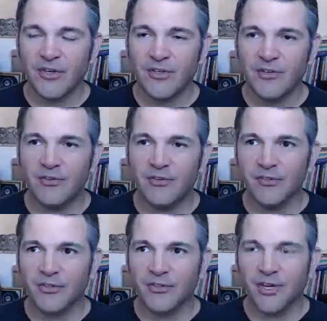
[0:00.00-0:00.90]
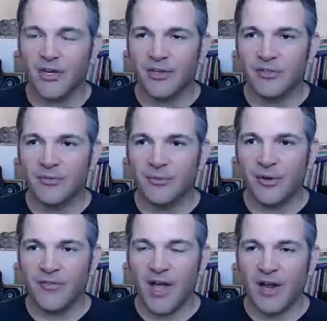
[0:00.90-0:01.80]
universe or any
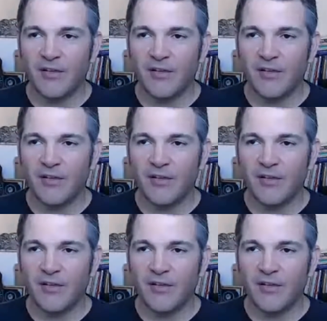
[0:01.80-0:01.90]
of that.